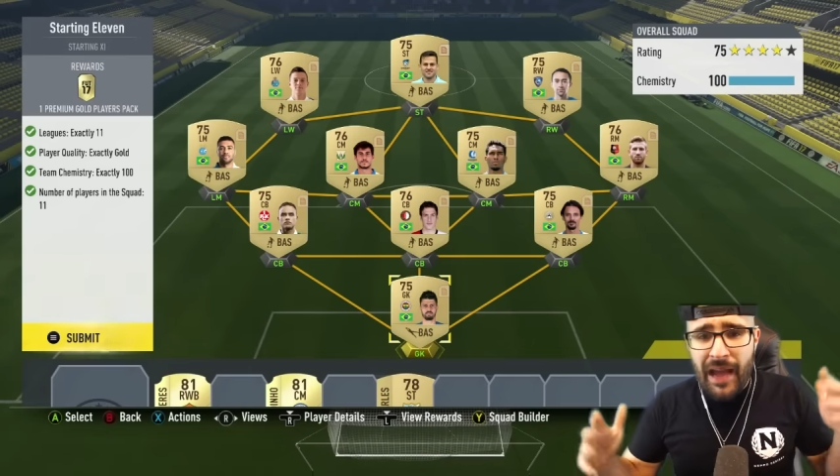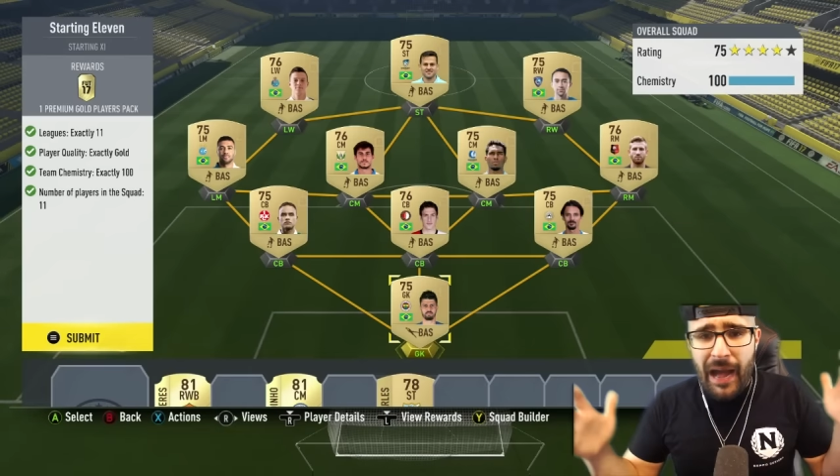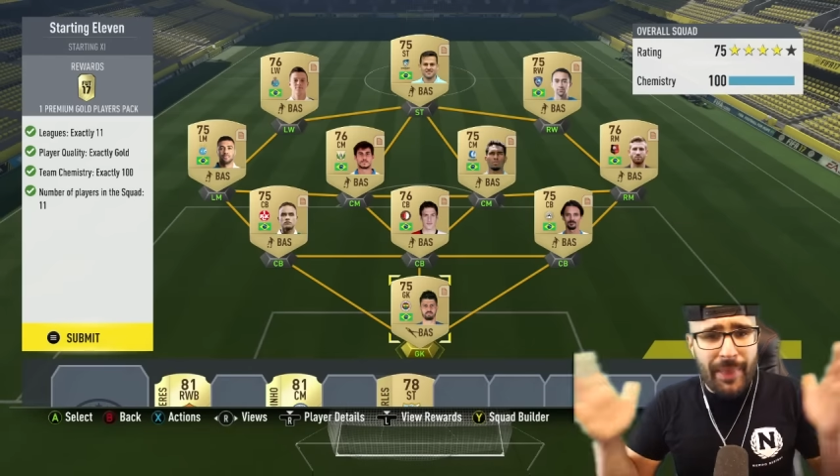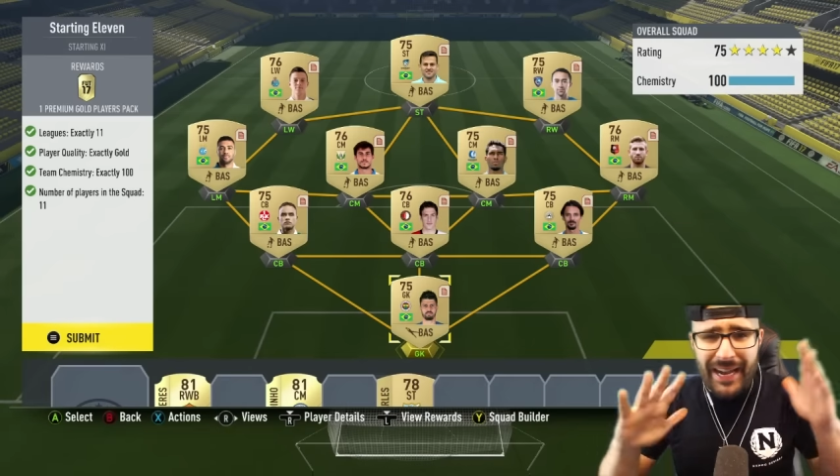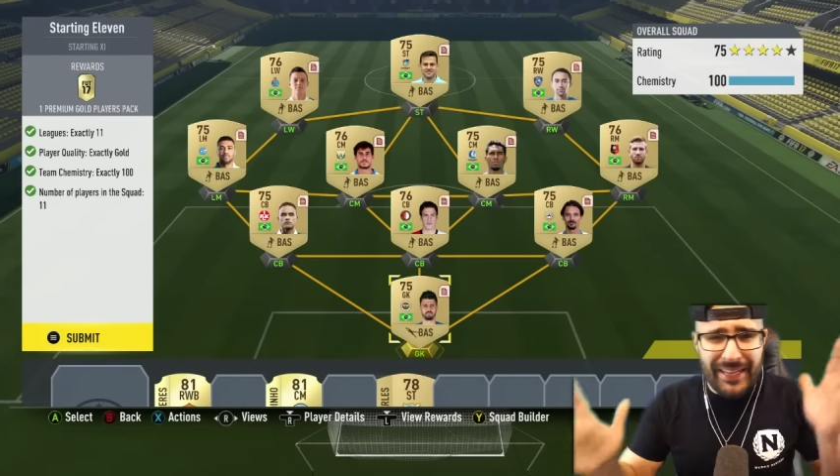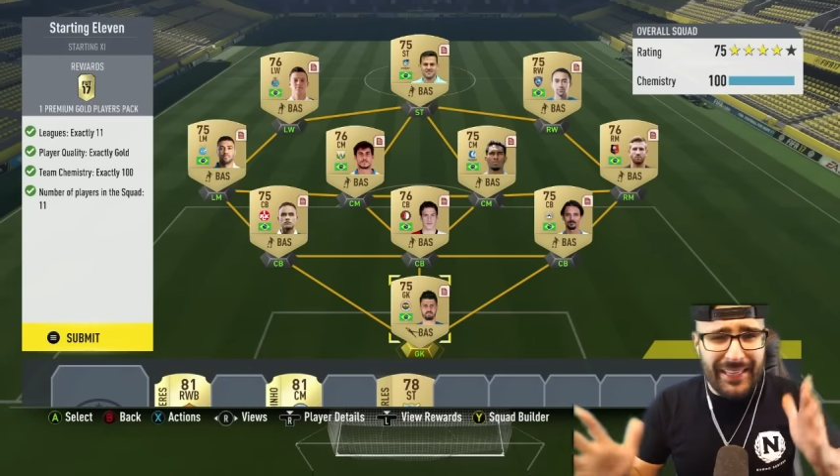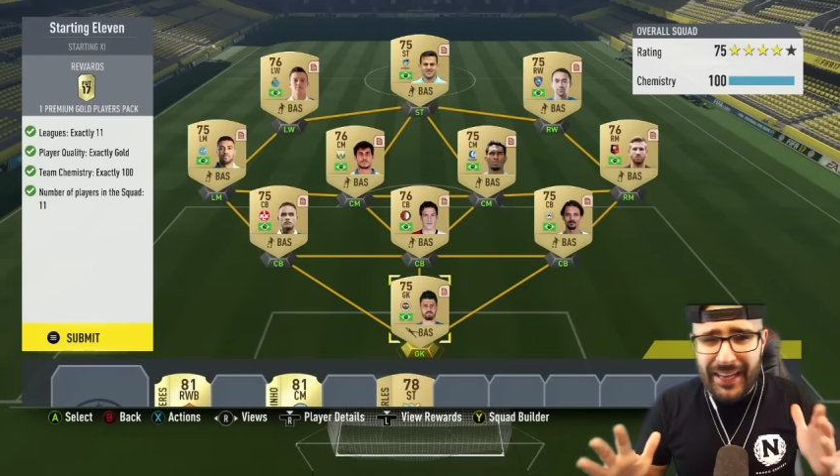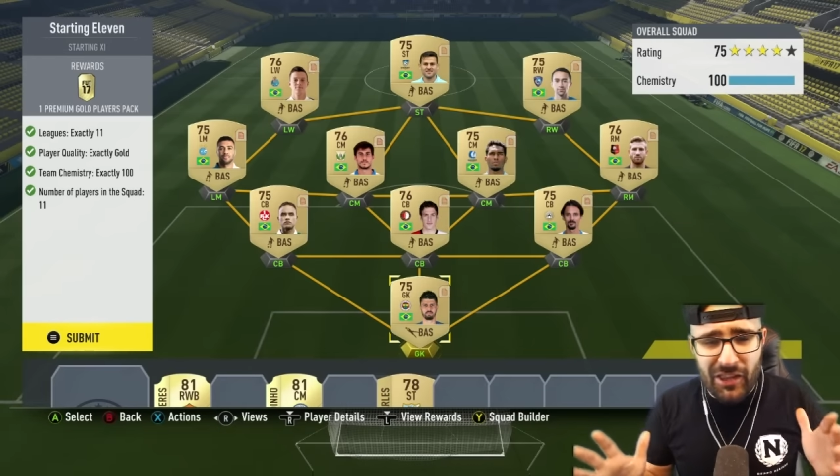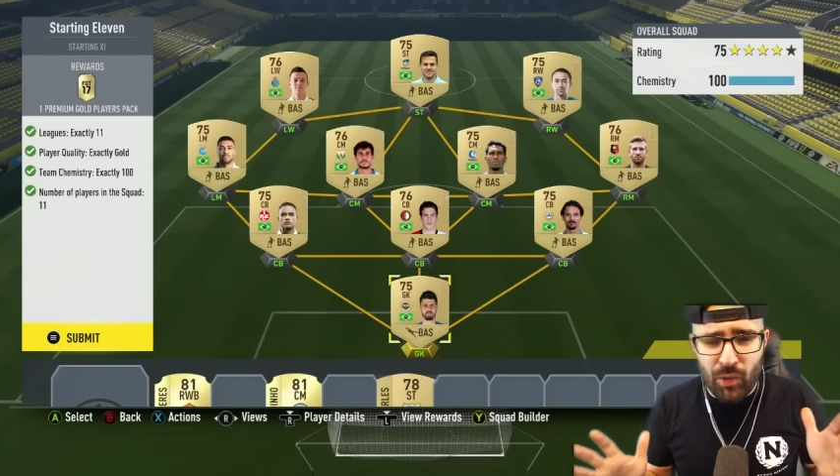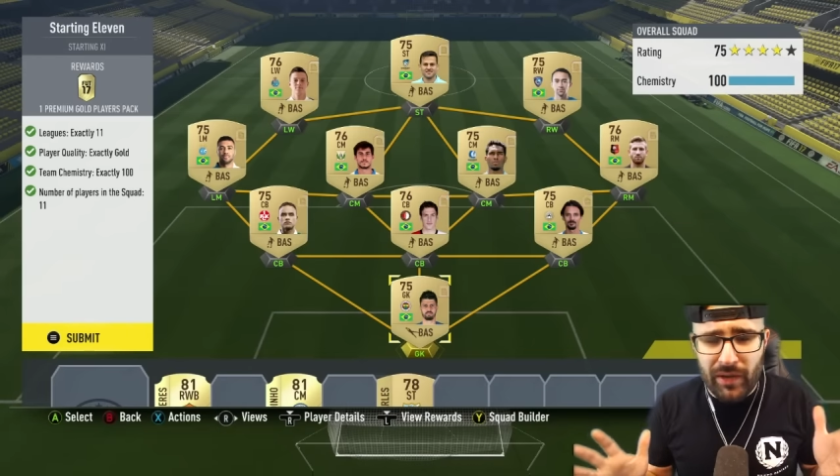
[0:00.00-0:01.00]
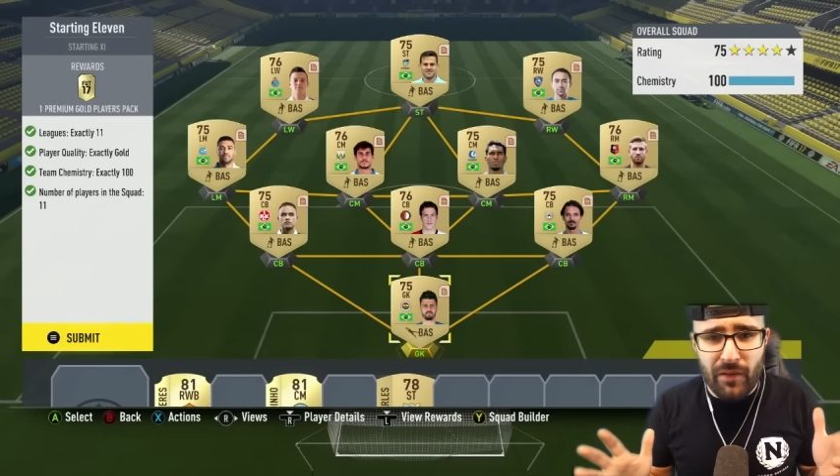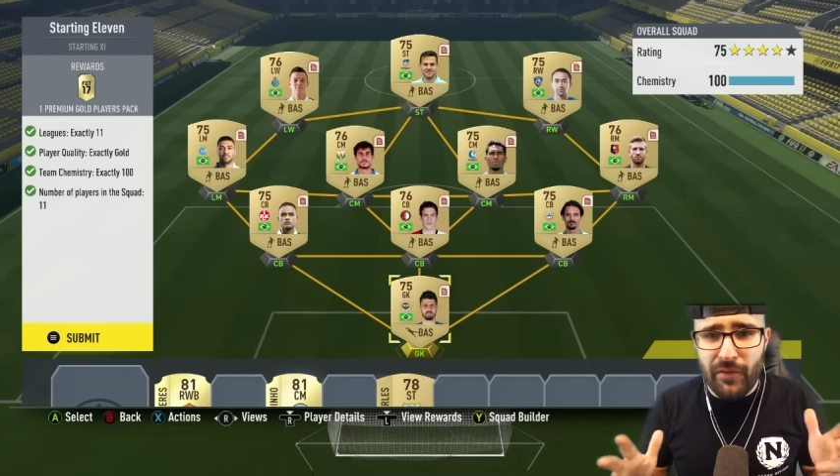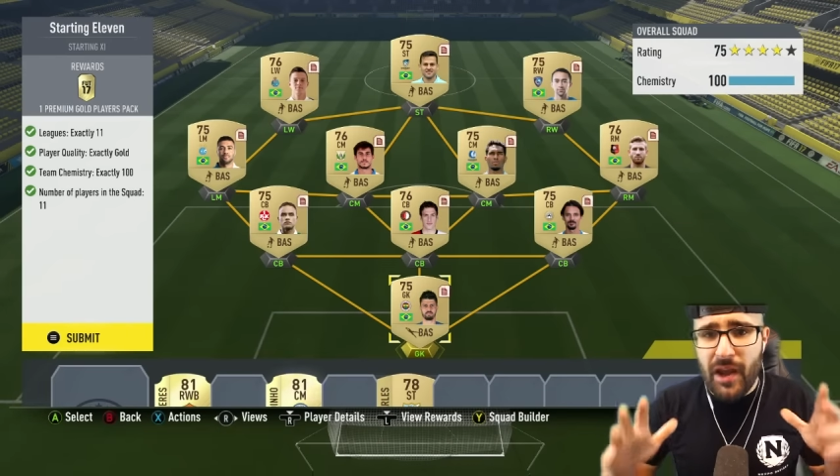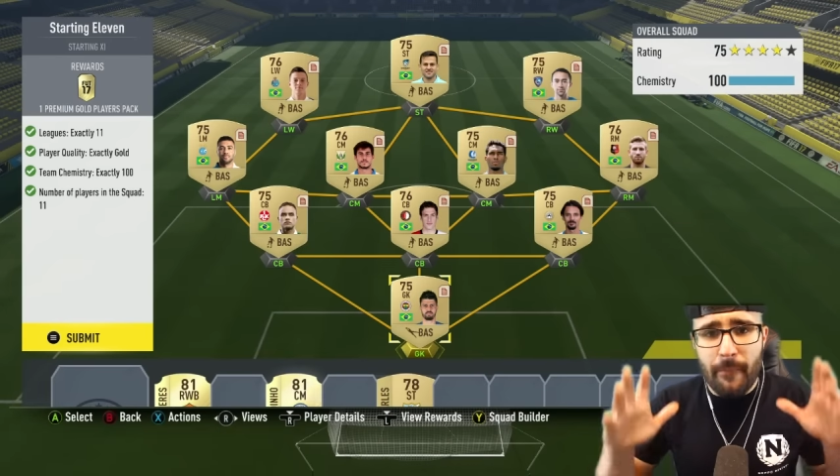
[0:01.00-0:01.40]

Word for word: I'm not gonna get into it in the video.